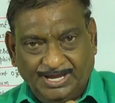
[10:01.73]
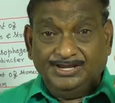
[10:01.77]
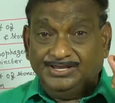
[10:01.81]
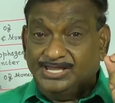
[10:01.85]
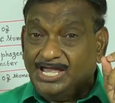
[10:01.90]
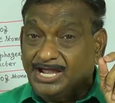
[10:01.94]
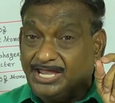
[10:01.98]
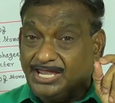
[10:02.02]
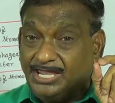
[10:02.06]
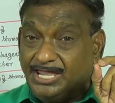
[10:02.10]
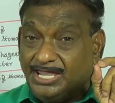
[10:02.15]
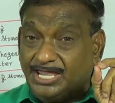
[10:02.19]
In
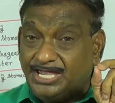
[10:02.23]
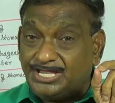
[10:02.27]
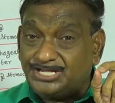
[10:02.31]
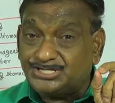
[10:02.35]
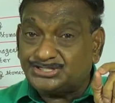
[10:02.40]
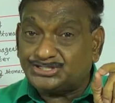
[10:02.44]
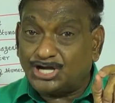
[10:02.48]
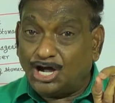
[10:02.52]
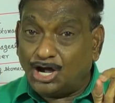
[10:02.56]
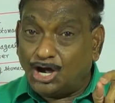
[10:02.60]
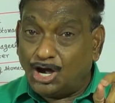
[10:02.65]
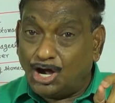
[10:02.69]
the
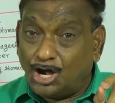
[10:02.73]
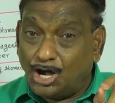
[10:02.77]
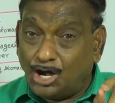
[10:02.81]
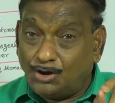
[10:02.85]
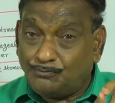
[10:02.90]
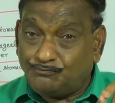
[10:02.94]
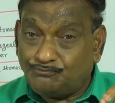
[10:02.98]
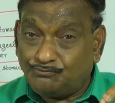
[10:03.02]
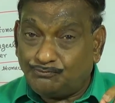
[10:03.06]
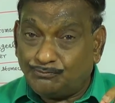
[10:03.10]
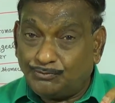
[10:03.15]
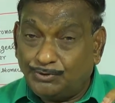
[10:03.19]
case
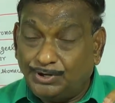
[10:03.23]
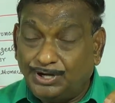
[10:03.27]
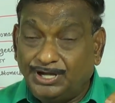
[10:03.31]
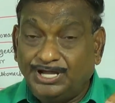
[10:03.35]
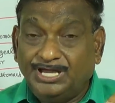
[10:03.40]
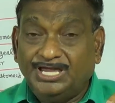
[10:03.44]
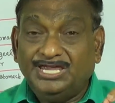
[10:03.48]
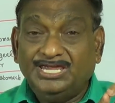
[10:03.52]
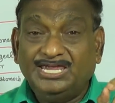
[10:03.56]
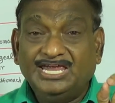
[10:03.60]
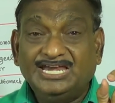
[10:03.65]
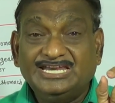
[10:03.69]
of
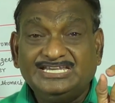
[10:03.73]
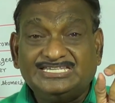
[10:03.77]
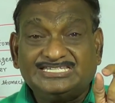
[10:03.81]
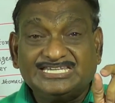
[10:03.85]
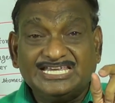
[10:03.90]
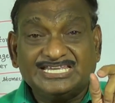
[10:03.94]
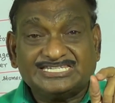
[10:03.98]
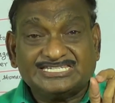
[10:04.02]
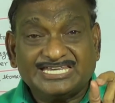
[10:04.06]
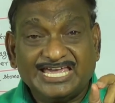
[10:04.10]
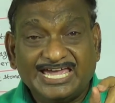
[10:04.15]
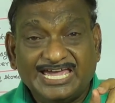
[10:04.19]

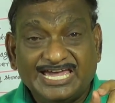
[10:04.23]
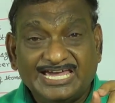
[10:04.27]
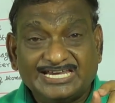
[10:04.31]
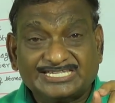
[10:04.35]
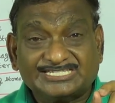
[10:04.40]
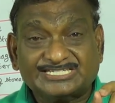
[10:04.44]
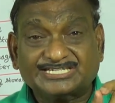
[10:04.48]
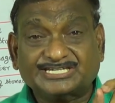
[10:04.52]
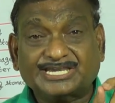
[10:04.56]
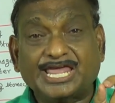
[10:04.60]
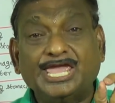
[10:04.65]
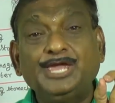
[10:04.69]

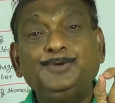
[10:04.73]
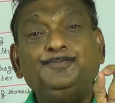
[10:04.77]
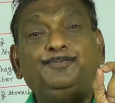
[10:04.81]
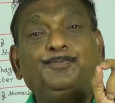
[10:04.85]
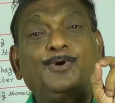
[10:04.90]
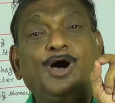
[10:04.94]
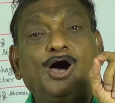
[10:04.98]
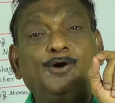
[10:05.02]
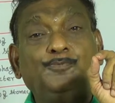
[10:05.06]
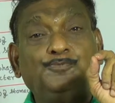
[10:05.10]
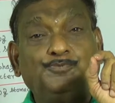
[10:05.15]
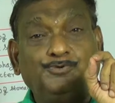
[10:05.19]
incisors type
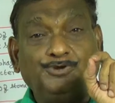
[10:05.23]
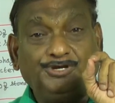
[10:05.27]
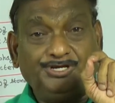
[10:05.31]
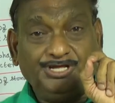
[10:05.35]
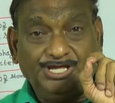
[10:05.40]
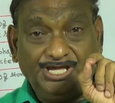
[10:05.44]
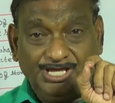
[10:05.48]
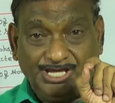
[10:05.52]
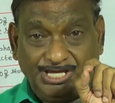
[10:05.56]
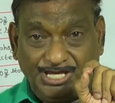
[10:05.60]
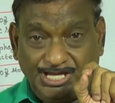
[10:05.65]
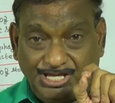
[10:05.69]
of
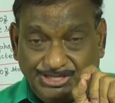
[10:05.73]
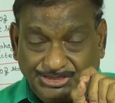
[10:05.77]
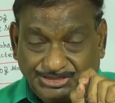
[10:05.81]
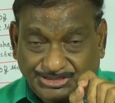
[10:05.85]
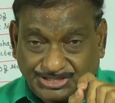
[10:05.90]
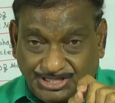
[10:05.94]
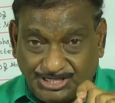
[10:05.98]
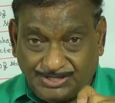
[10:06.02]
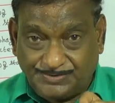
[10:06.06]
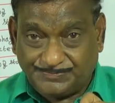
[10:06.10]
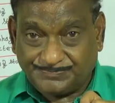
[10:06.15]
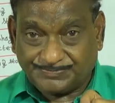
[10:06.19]

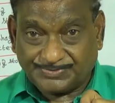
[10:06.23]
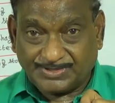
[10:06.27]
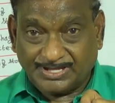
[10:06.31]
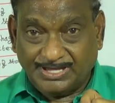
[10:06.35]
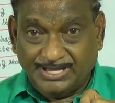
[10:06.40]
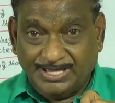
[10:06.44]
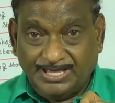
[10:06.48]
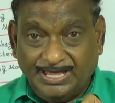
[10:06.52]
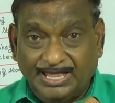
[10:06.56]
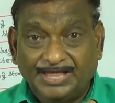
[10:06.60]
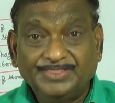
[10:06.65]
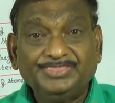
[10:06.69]
teeth,
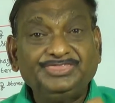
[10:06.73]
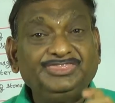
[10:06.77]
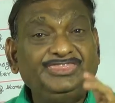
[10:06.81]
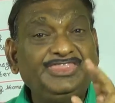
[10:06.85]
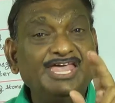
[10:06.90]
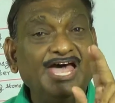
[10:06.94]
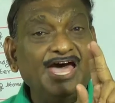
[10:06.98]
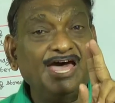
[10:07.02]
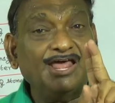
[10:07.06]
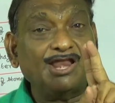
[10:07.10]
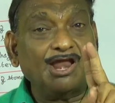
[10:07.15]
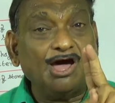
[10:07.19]

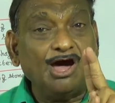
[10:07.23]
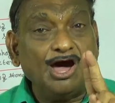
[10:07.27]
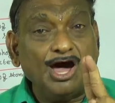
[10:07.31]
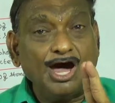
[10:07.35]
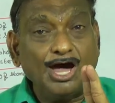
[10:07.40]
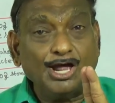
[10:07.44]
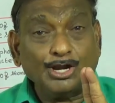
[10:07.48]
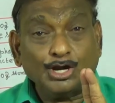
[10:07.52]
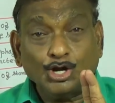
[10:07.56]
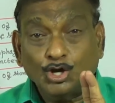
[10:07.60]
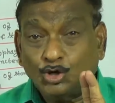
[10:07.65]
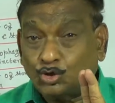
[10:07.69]
there
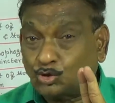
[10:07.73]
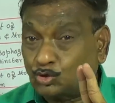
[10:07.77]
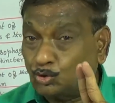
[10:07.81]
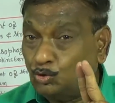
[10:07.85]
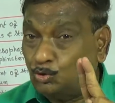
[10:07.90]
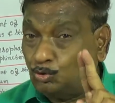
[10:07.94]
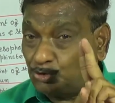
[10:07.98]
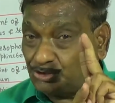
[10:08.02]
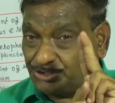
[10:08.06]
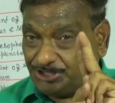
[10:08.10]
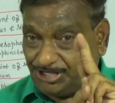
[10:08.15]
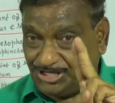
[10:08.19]
are
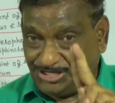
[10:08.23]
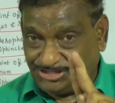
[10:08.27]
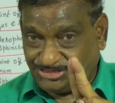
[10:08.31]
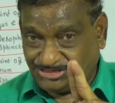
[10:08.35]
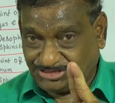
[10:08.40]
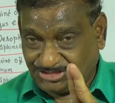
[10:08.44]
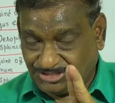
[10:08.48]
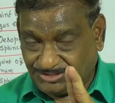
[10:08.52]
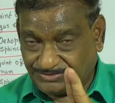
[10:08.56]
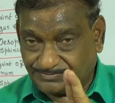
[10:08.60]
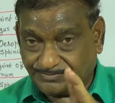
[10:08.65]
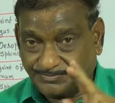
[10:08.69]
2 teeth.